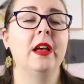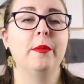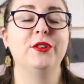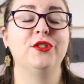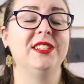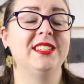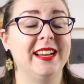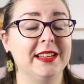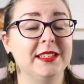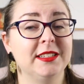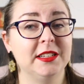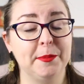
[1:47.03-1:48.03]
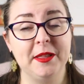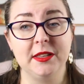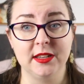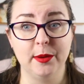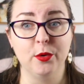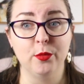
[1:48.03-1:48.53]
but she tends to spend the
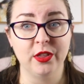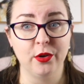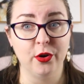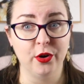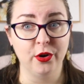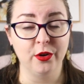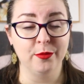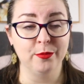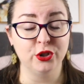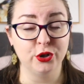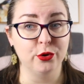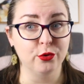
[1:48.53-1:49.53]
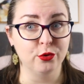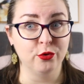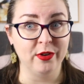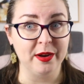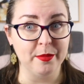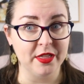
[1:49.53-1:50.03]
summer with her maternal
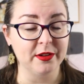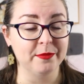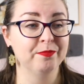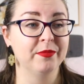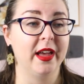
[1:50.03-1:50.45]
grandmother